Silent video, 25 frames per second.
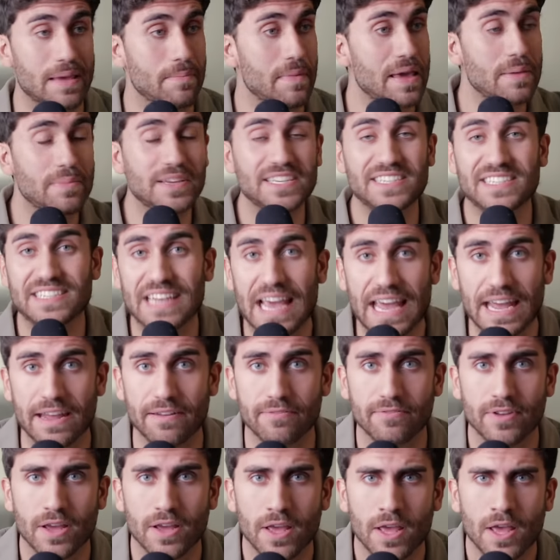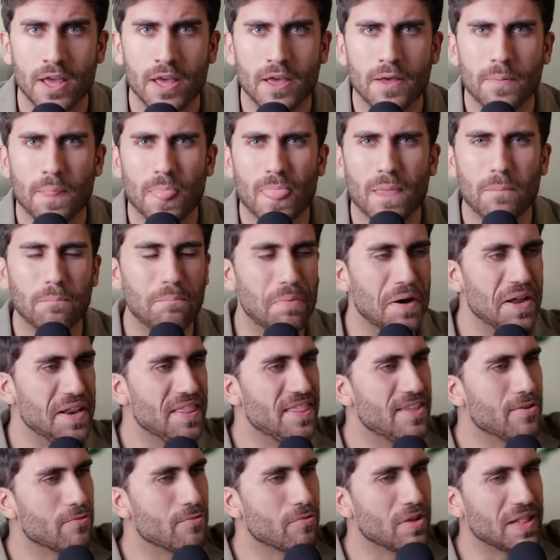They may be saved,
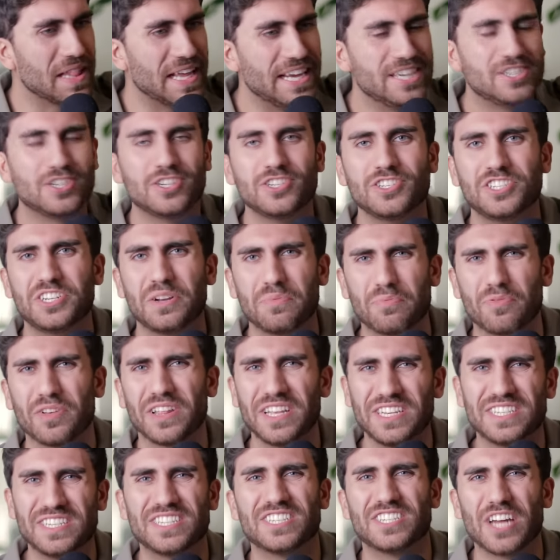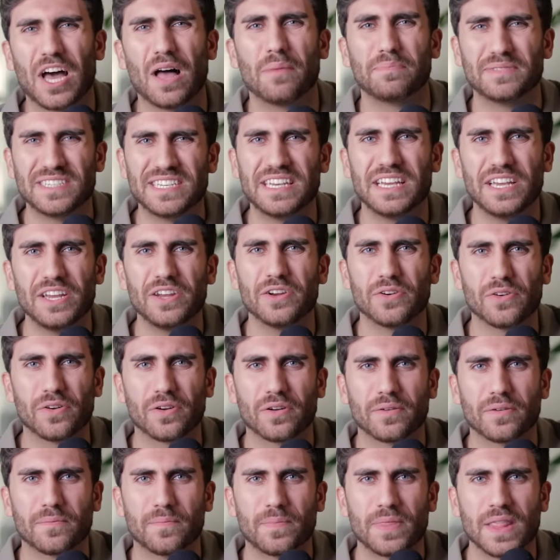but their relationship really stops
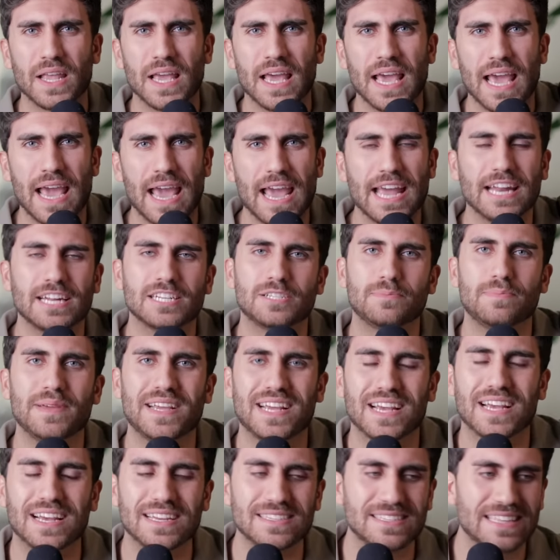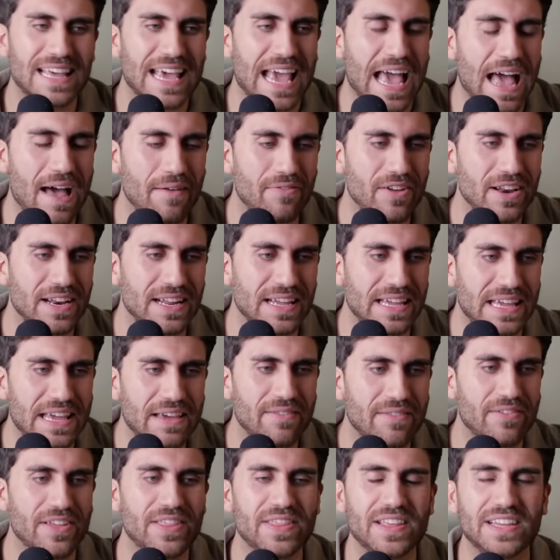here. And it's because they haven't
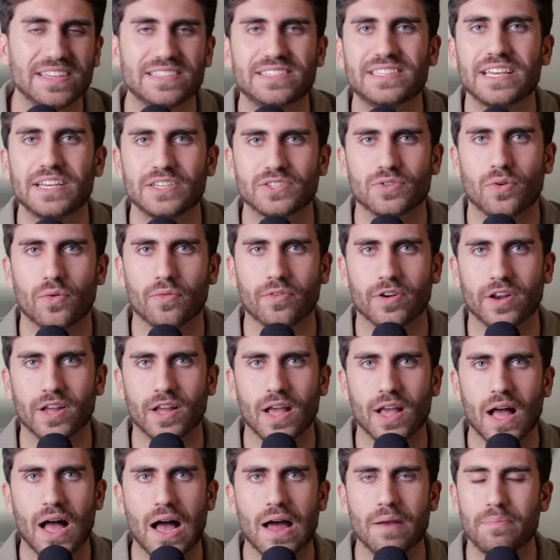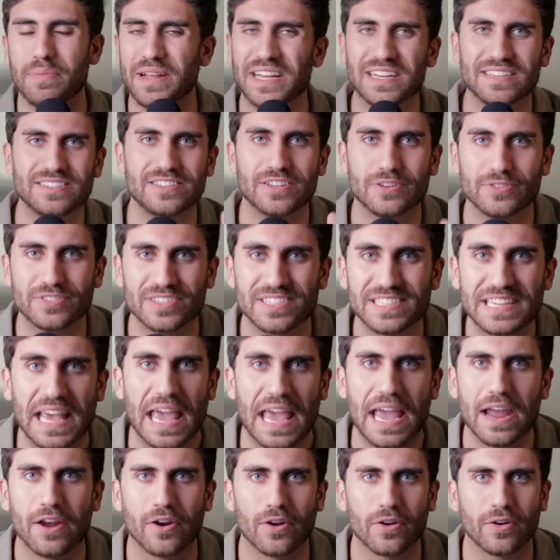given these things over to God because they're
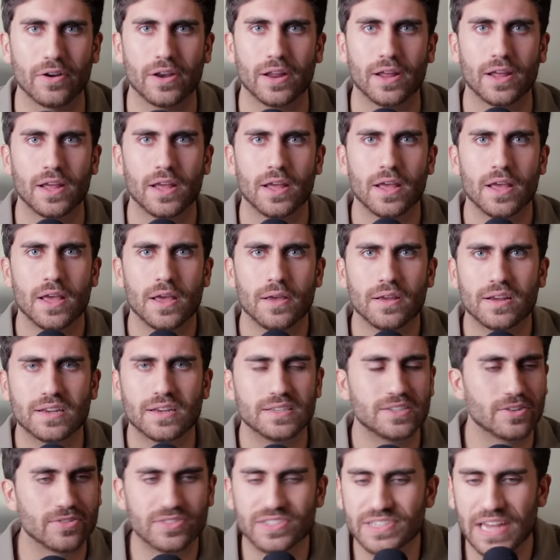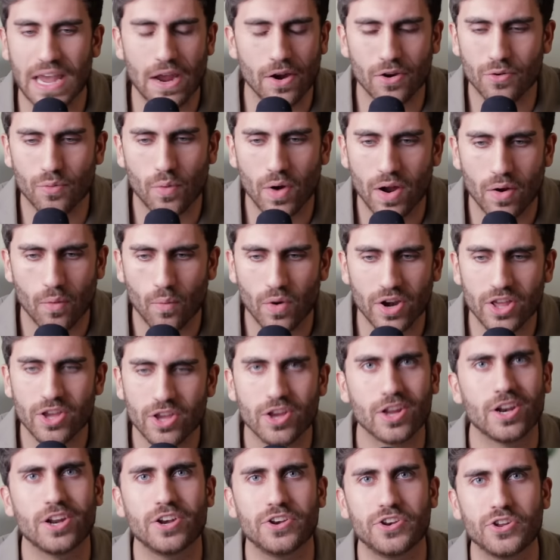scared. Because they're scared, what, what are
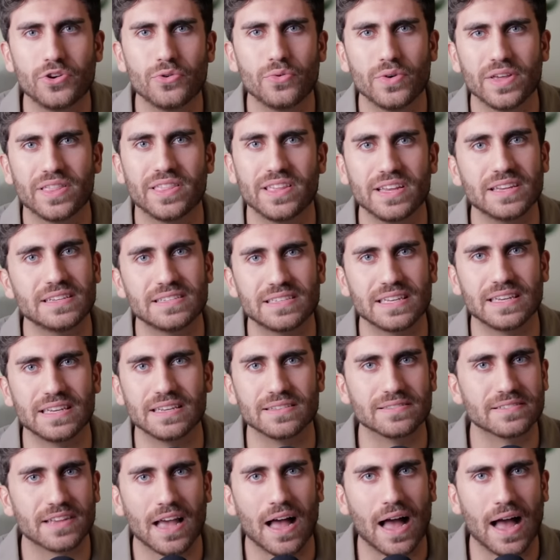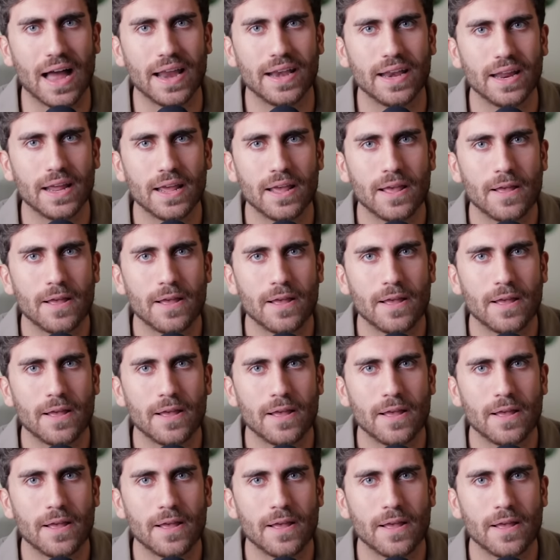you going to do with these things, God?